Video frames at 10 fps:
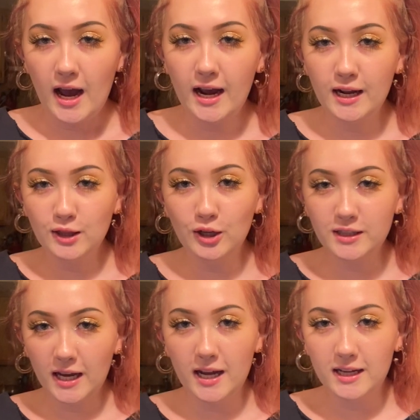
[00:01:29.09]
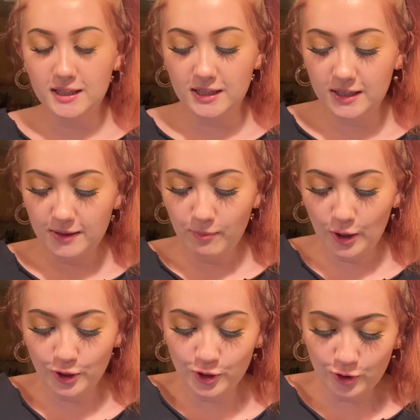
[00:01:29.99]
I looked at
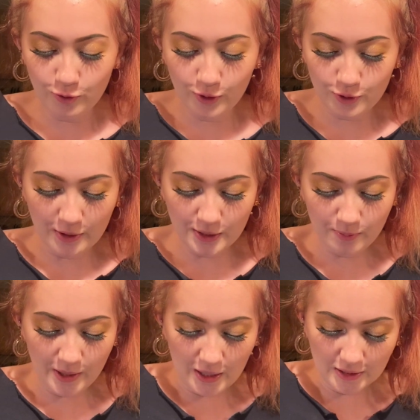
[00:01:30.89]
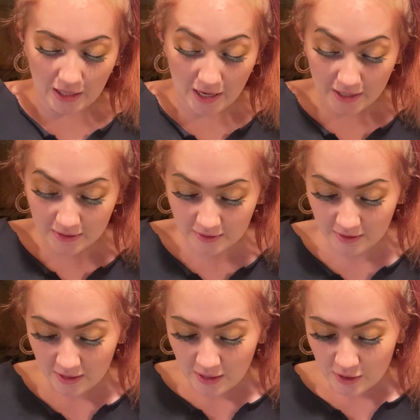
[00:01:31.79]
Martha Stewart's recipe online.
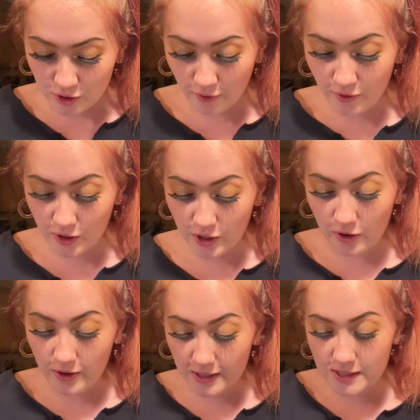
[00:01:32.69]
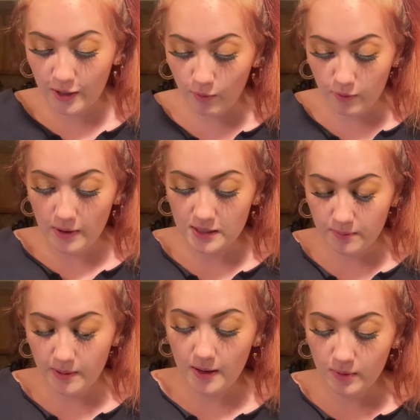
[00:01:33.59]
So if you're curious like what
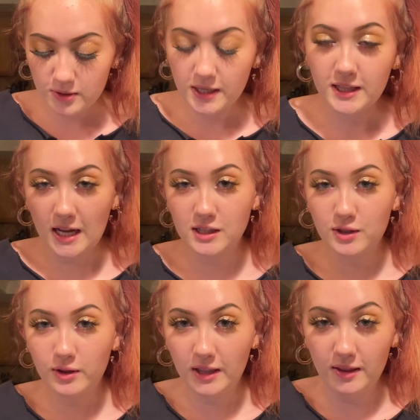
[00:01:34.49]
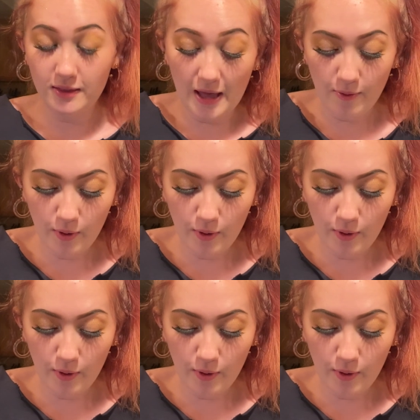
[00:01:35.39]
recipe I'm using, that's that